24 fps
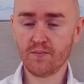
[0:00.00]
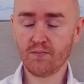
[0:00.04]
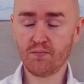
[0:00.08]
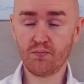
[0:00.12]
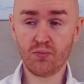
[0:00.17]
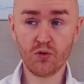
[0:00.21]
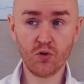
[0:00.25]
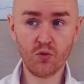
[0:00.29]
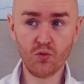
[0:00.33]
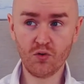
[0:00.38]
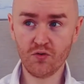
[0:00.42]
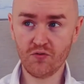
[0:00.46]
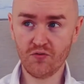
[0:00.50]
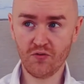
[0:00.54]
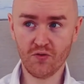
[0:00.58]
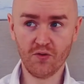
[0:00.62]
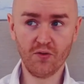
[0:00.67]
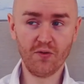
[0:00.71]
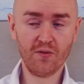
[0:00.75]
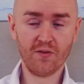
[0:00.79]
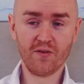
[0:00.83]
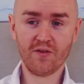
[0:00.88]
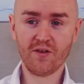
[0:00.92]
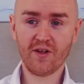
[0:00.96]

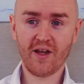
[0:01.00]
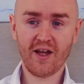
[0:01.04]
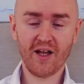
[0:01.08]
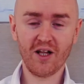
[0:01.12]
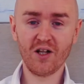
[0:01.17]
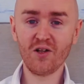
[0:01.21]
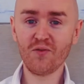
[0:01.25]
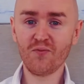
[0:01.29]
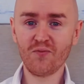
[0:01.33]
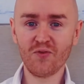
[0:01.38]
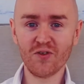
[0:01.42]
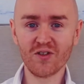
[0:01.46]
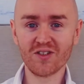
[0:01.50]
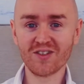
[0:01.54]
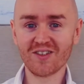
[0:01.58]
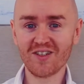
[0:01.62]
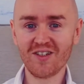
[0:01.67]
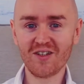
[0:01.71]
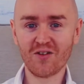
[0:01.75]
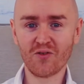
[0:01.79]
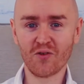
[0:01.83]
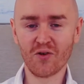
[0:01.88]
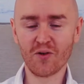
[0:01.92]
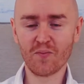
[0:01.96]
beautiful, helpful
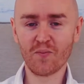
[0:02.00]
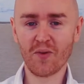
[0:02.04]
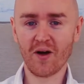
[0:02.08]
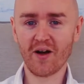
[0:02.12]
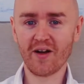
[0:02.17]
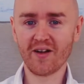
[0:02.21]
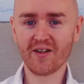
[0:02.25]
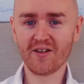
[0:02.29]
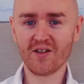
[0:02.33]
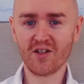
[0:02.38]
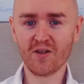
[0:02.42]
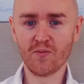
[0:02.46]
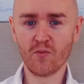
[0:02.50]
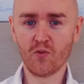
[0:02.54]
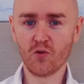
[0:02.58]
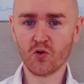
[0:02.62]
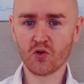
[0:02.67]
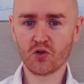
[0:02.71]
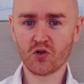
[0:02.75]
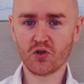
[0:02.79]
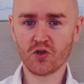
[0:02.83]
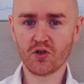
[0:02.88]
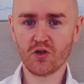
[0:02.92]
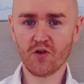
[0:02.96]
secret behind the
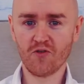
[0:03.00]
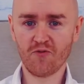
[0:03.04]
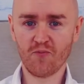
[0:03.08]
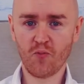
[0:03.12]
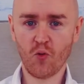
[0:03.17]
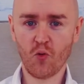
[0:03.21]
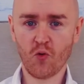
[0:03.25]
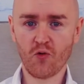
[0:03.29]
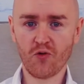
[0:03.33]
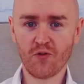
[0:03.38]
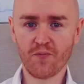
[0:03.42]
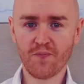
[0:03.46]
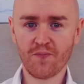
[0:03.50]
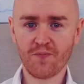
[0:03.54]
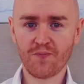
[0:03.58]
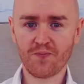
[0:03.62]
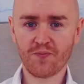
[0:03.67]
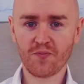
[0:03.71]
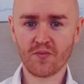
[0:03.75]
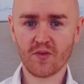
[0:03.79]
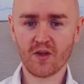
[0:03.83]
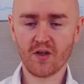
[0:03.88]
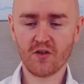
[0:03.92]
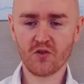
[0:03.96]
emotion of boredom.
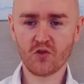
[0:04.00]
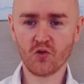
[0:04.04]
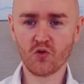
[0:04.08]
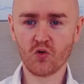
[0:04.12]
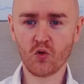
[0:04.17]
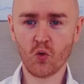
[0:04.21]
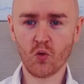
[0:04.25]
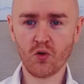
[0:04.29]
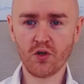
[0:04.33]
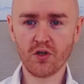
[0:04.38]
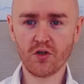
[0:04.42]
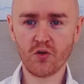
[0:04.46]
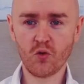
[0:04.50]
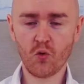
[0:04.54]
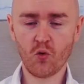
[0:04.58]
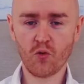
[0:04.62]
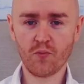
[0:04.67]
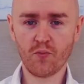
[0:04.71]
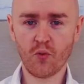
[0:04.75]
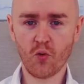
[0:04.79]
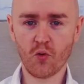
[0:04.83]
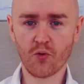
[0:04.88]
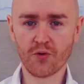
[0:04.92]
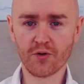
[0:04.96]
So don't ignore
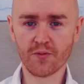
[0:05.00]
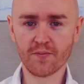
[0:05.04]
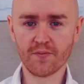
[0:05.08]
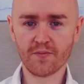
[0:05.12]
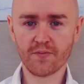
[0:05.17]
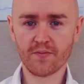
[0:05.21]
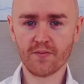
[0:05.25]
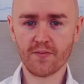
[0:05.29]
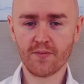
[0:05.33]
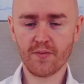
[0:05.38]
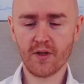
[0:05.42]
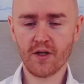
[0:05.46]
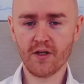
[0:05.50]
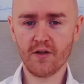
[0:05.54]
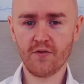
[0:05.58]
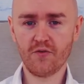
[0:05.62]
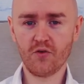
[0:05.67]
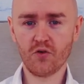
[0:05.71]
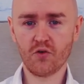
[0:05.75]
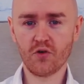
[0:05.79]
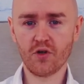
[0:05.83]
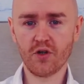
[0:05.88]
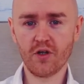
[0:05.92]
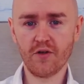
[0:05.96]
boredom. And
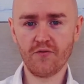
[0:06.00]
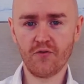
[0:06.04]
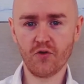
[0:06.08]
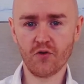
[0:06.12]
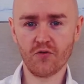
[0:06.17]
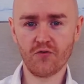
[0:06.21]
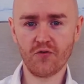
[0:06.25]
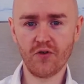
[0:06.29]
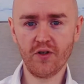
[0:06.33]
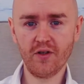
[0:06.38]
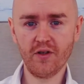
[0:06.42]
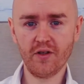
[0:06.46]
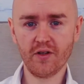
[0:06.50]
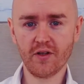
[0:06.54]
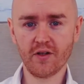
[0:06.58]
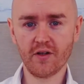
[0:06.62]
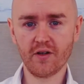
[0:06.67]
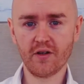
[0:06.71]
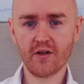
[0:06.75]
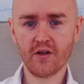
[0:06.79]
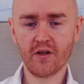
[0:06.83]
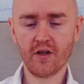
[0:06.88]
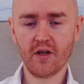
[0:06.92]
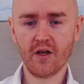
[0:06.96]
if you're feeling
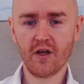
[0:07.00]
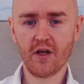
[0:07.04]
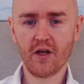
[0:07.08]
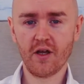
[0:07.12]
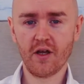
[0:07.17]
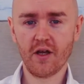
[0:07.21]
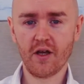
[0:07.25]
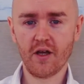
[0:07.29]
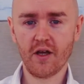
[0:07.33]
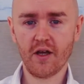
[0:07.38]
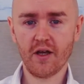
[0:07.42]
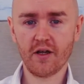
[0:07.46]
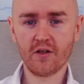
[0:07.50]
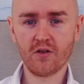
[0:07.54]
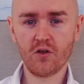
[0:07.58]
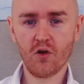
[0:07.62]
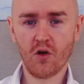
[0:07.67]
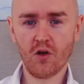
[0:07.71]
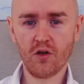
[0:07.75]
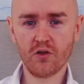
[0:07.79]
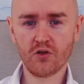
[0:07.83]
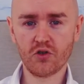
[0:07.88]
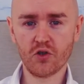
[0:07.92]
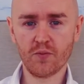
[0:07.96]
it,
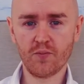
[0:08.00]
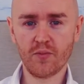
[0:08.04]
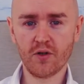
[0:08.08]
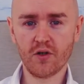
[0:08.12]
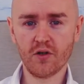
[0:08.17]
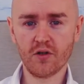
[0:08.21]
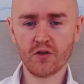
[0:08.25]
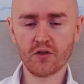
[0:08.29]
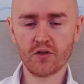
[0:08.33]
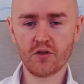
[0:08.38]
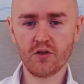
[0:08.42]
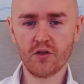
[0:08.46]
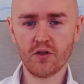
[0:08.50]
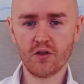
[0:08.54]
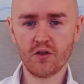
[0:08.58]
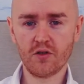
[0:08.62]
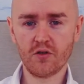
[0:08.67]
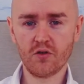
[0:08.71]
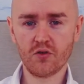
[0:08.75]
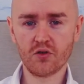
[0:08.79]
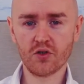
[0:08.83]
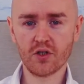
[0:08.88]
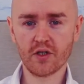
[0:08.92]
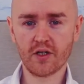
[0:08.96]
acknowledge it, because
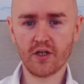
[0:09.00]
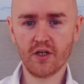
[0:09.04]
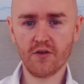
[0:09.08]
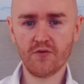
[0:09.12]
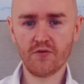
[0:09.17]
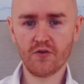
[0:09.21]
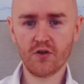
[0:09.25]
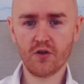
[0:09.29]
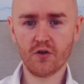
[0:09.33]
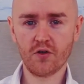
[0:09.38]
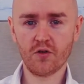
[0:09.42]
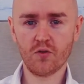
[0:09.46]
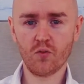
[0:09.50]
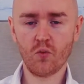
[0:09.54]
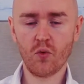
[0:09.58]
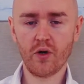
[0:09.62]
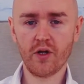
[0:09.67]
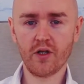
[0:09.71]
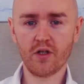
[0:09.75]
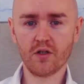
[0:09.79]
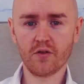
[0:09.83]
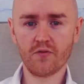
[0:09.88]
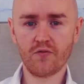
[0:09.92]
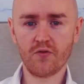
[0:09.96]
there's a gift here
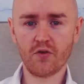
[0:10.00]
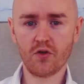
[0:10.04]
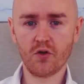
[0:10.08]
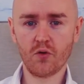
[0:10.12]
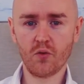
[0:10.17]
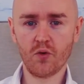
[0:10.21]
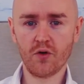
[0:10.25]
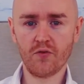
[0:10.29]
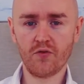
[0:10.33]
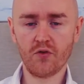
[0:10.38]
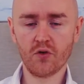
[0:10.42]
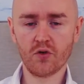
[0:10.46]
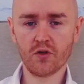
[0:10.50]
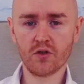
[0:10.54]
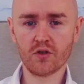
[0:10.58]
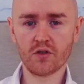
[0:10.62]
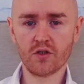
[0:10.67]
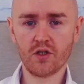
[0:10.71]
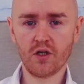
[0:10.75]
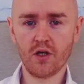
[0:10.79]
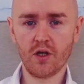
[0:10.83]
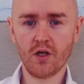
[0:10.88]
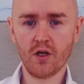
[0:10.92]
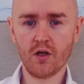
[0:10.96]
waiting for you if you can
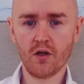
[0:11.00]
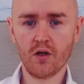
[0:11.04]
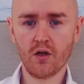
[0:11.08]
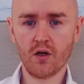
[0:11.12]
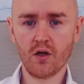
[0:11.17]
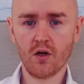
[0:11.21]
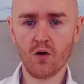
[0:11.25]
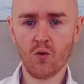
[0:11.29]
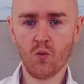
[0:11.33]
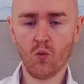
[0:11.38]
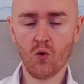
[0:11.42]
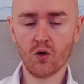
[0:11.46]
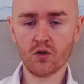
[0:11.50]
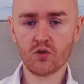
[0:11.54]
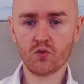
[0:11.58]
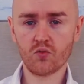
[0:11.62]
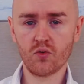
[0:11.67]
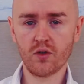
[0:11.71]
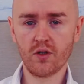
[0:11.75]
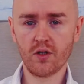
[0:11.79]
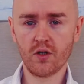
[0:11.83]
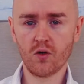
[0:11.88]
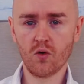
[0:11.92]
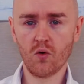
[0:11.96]
see what's
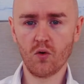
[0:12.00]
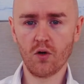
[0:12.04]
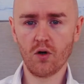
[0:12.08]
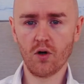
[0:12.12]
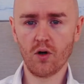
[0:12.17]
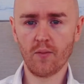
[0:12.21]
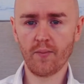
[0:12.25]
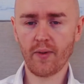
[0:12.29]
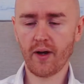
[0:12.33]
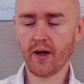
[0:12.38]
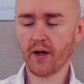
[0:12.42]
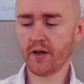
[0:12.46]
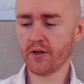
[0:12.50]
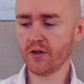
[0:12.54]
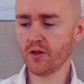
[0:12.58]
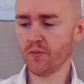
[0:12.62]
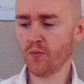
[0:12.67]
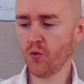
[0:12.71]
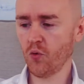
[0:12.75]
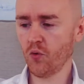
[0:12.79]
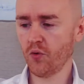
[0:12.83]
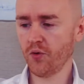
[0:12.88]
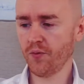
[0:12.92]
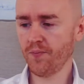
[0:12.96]
really going on behind the
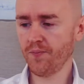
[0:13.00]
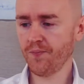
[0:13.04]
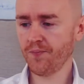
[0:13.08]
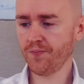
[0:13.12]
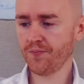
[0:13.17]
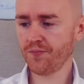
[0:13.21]
boredom.